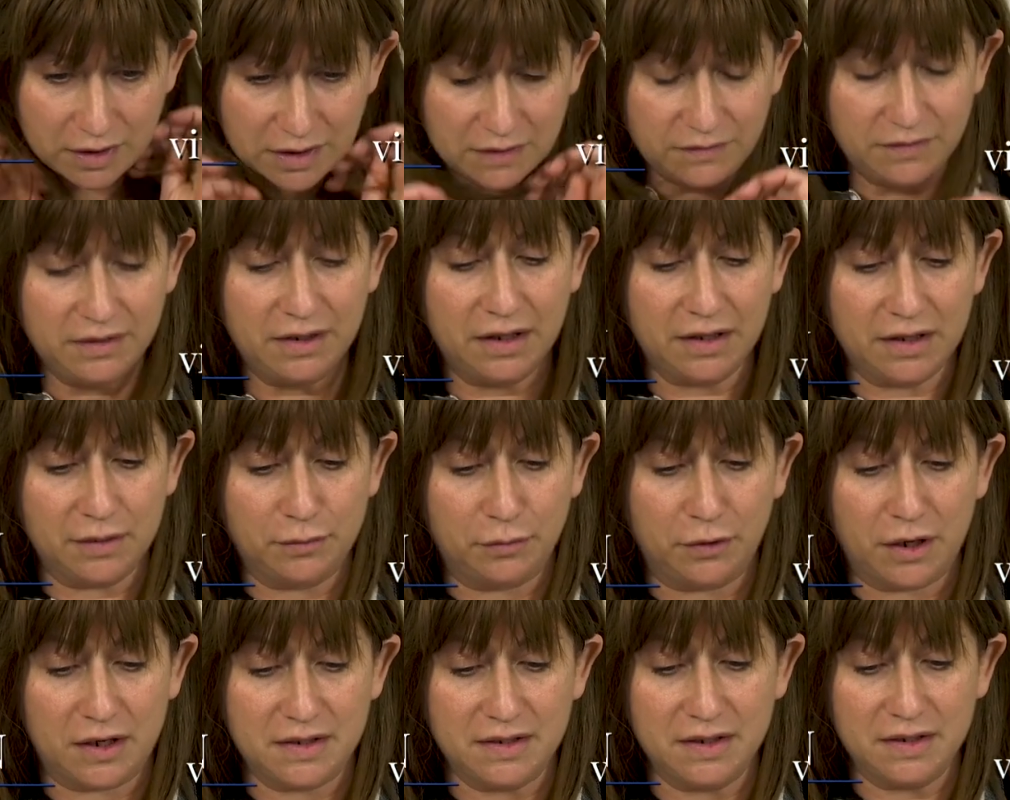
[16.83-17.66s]
even at the
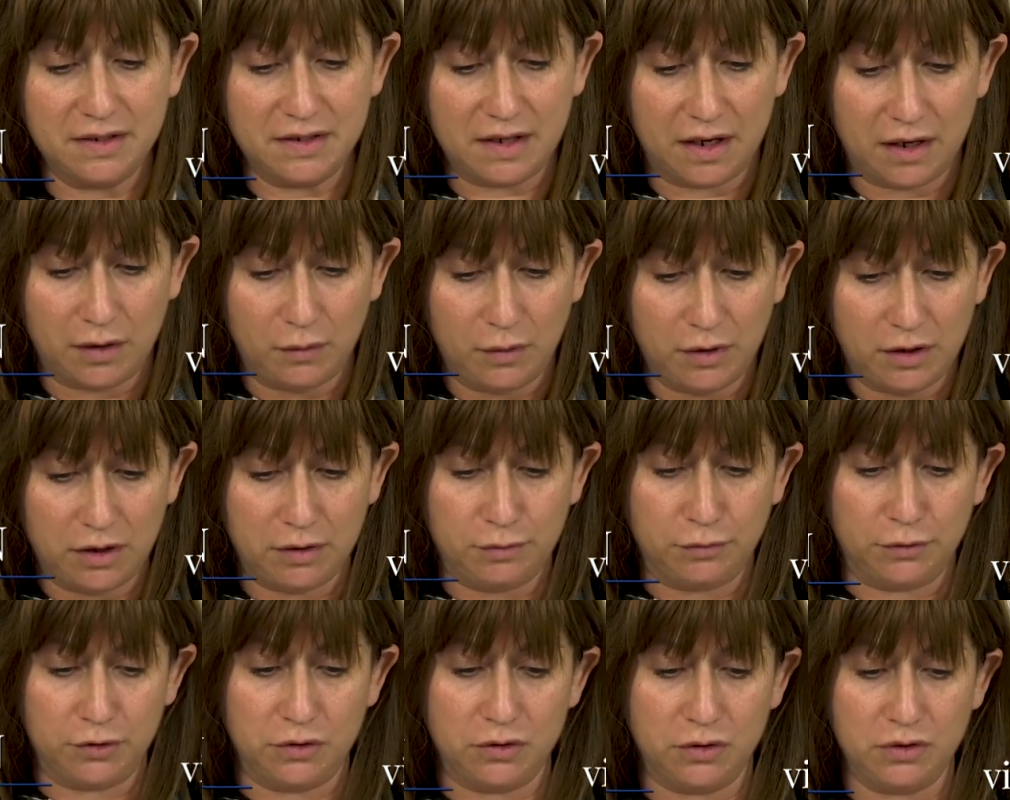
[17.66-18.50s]
present day, we
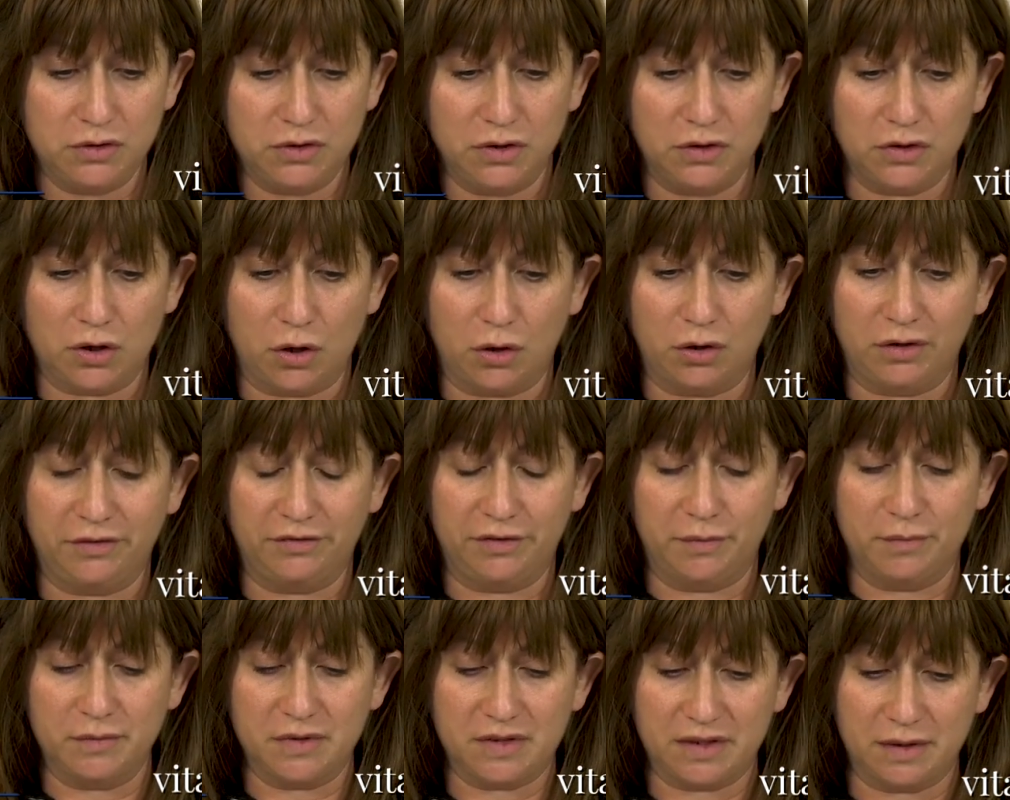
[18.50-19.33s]
could produce a Torah
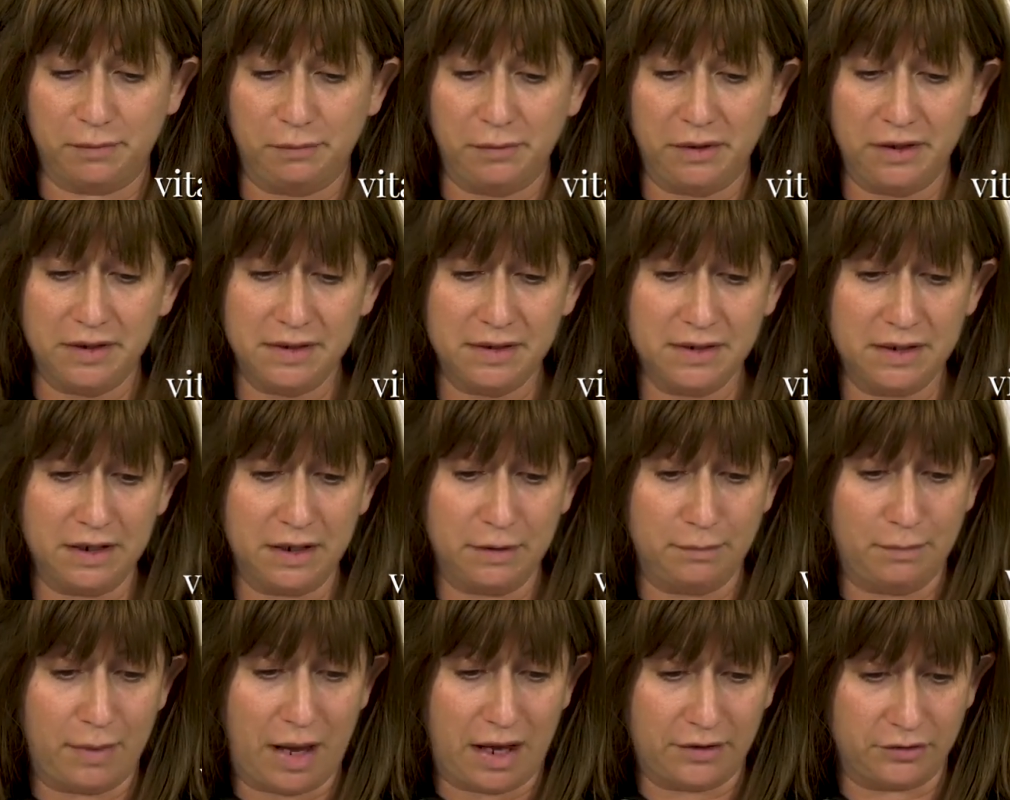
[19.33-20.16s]
from
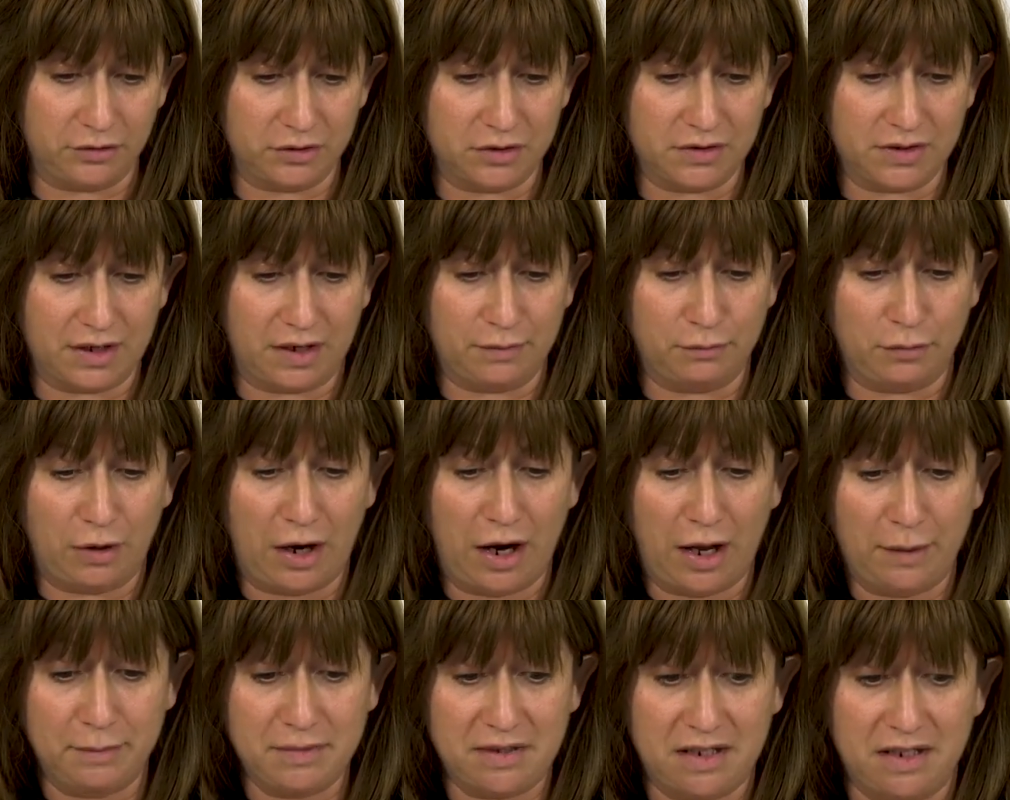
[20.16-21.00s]
simplistic matters and
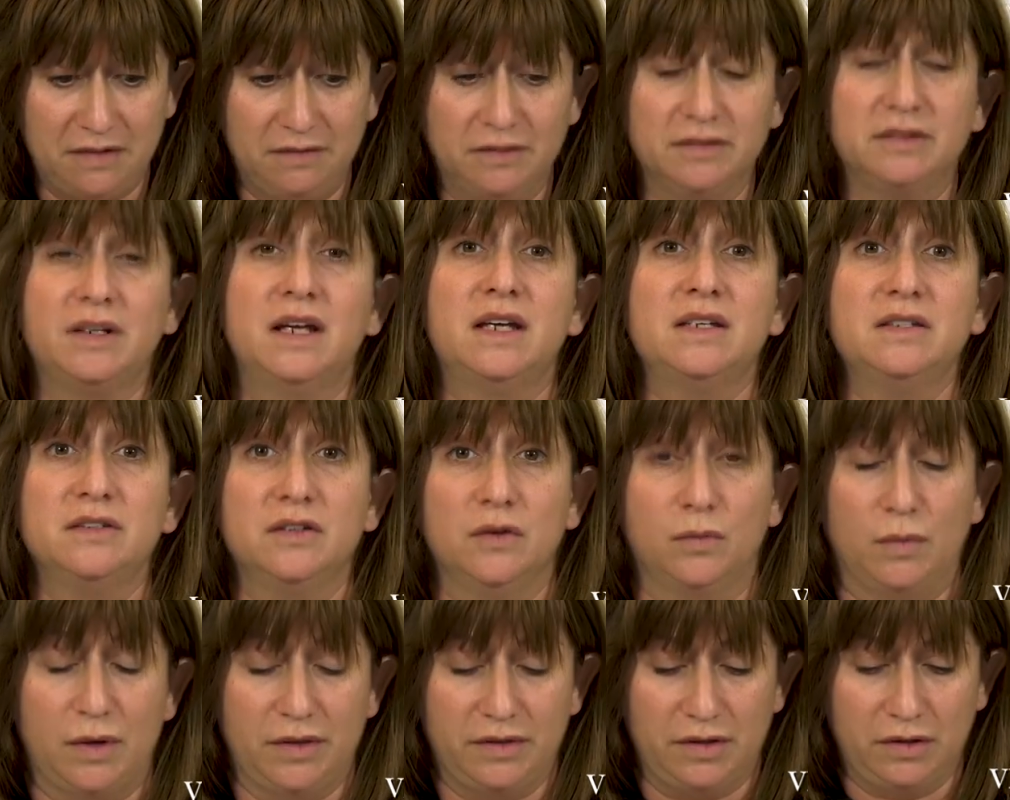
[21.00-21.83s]
perhaps even
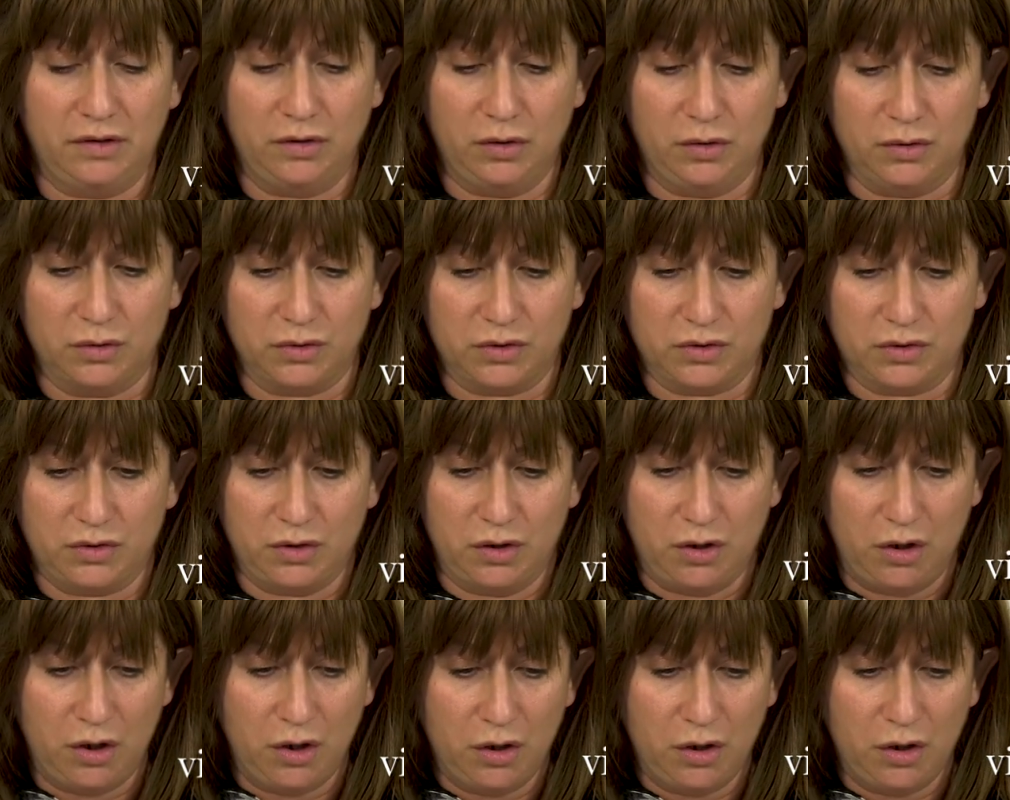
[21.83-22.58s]
nicer one than those.